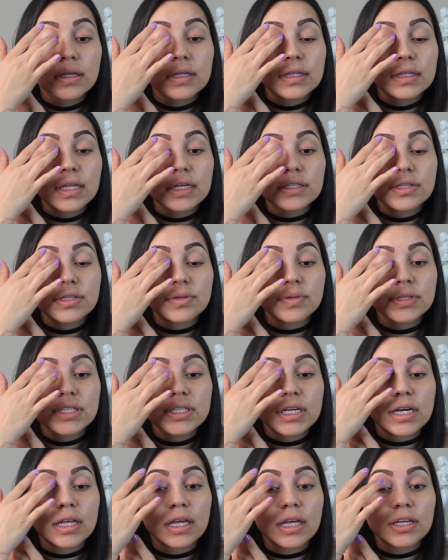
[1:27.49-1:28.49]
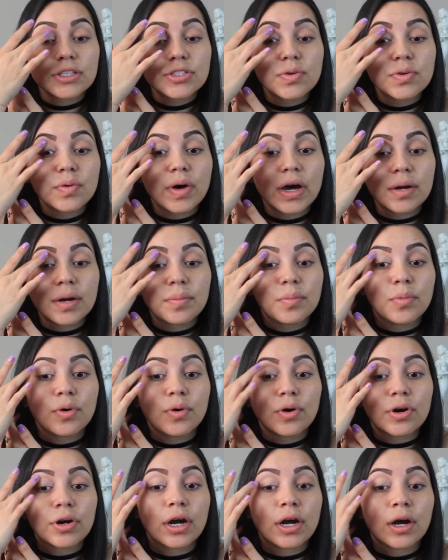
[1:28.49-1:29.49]
That's the reason I like to add
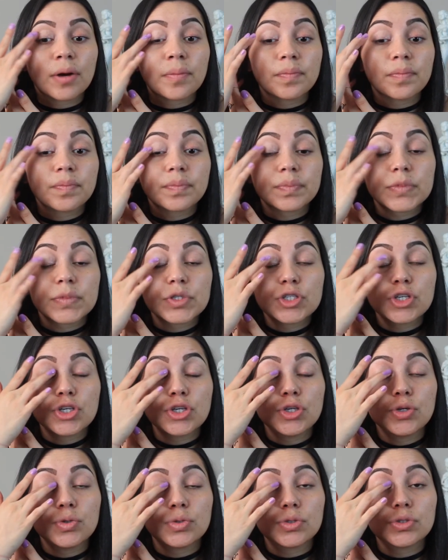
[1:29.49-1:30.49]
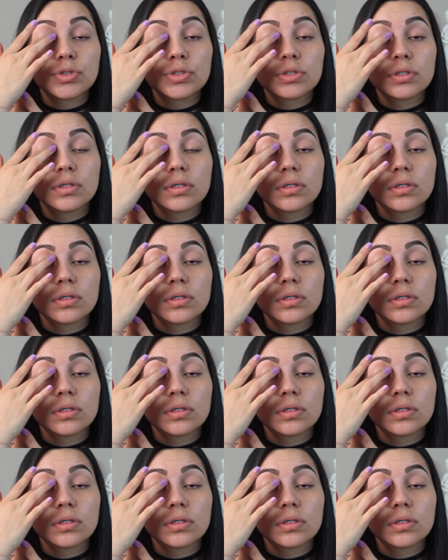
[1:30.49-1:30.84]
more, to use